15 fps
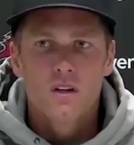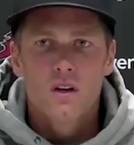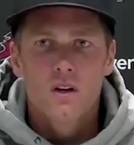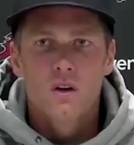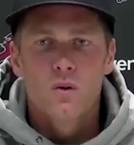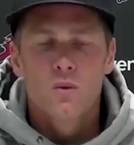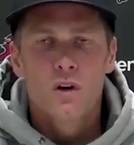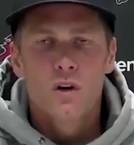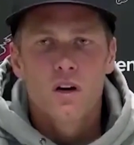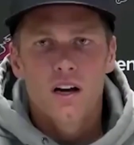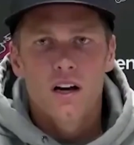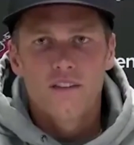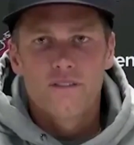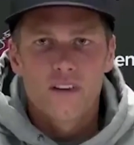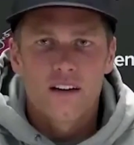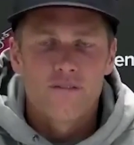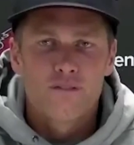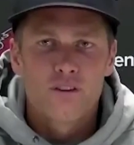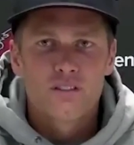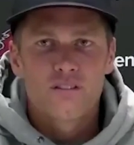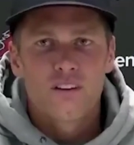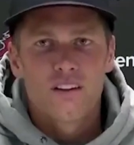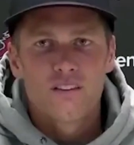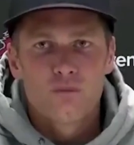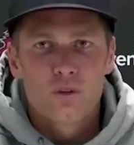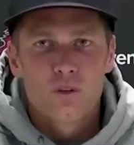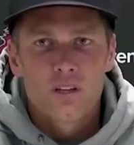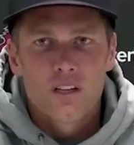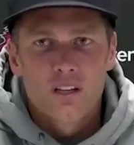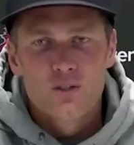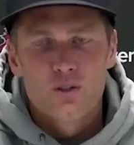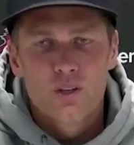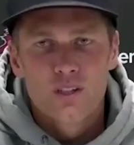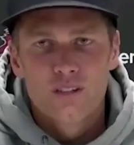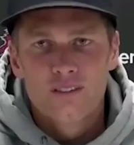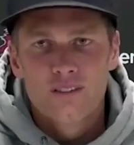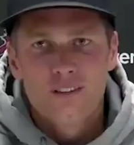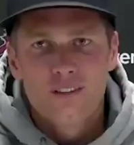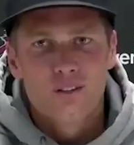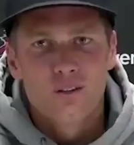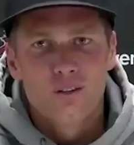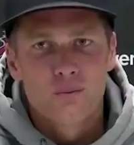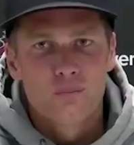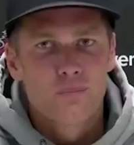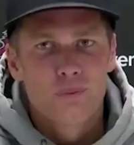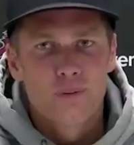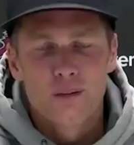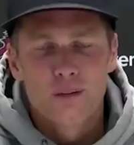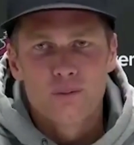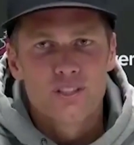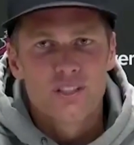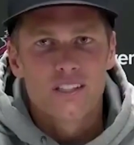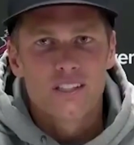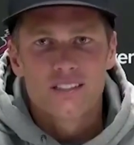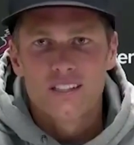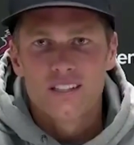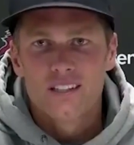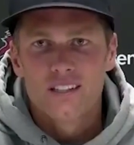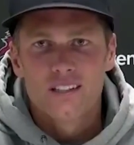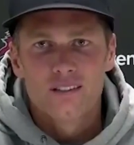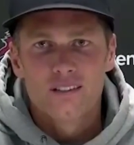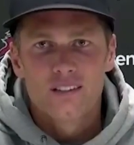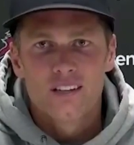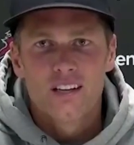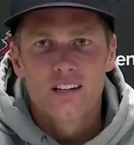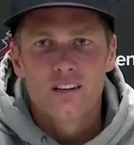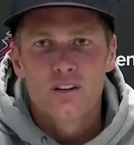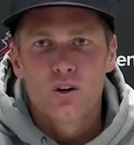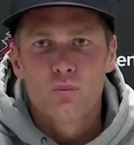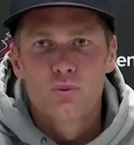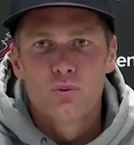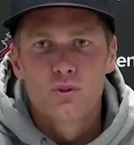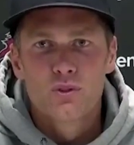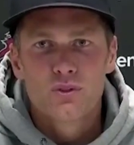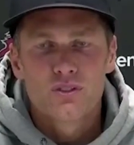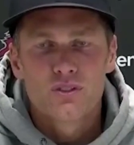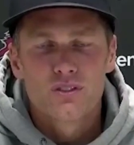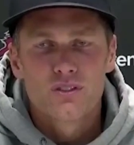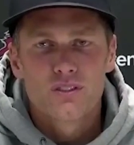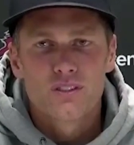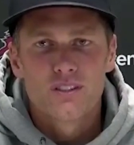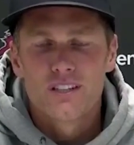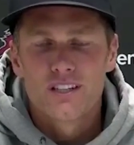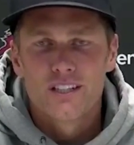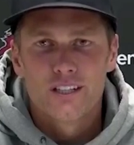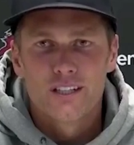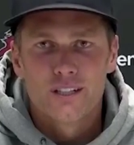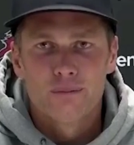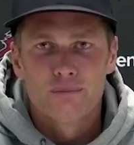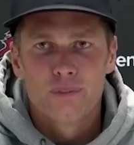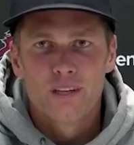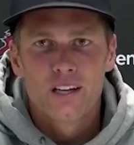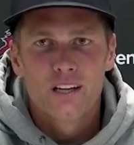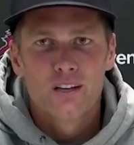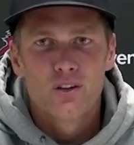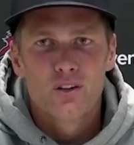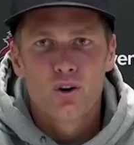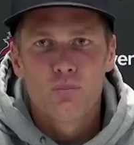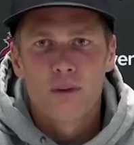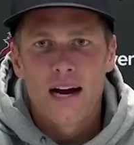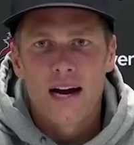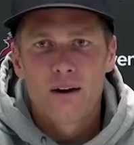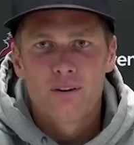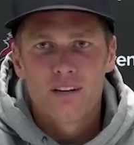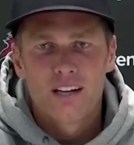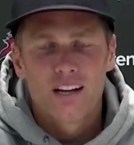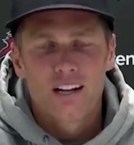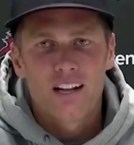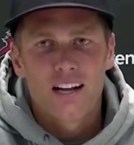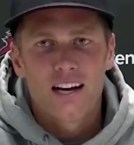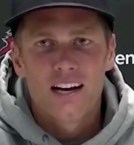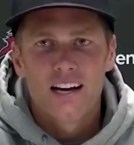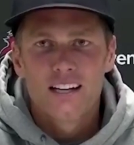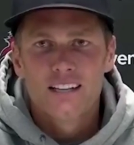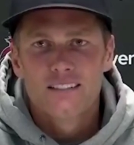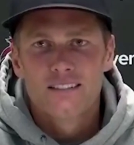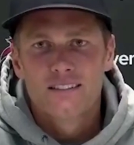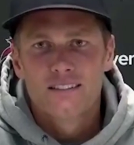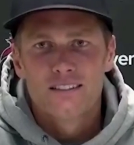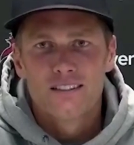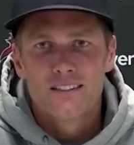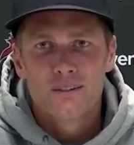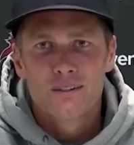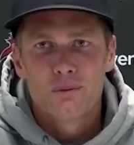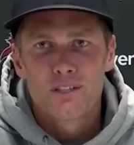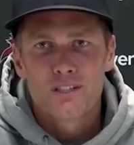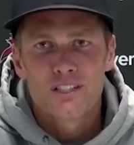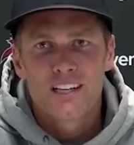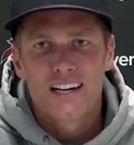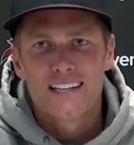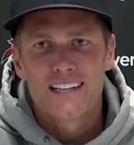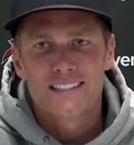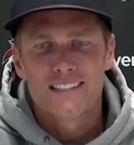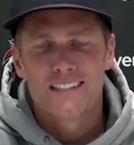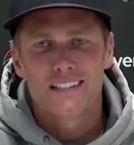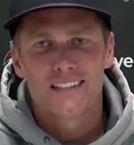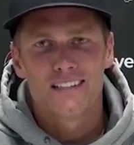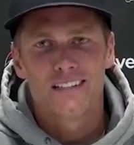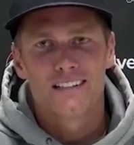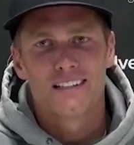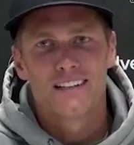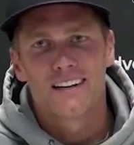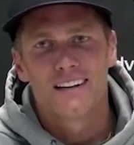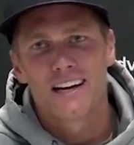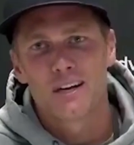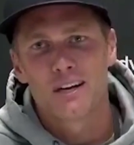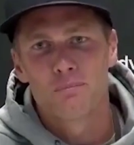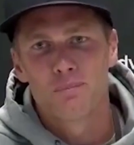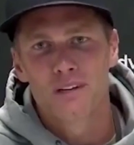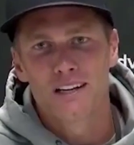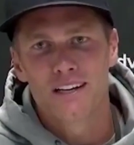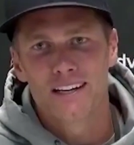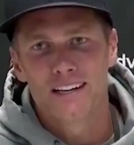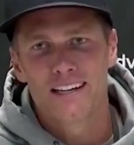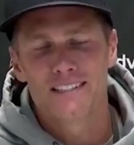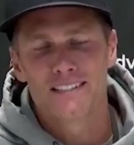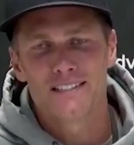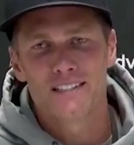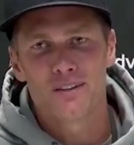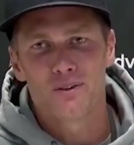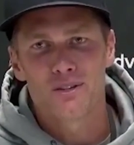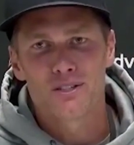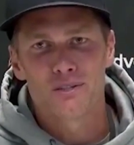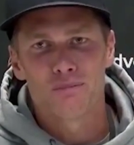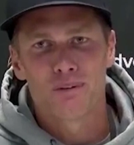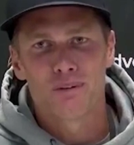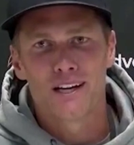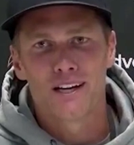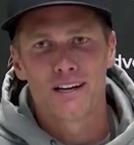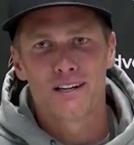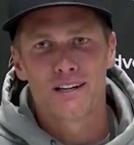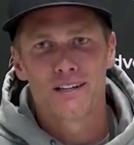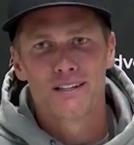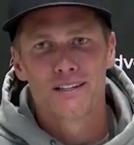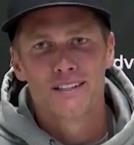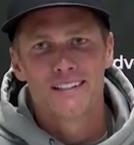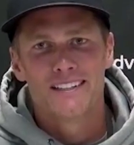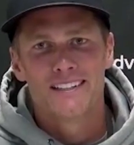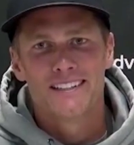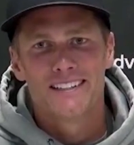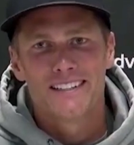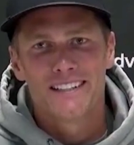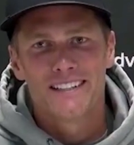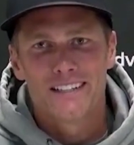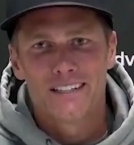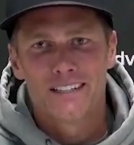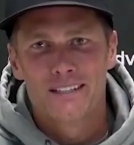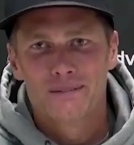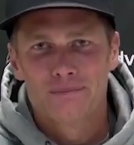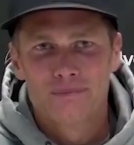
Well, I, at first, I really enjoyed, you know, being with Jason and getting to know Bruce, um, getting to know Byron and Clyde and uh, a bunch of guys that I competed against either as a player, um,